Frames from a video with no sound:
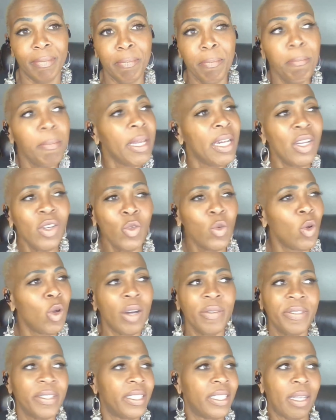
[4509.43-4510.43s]
I don't
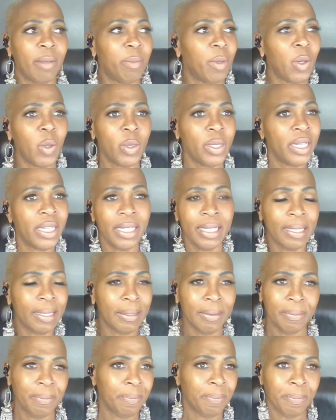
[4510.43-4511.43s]
know if it's about this.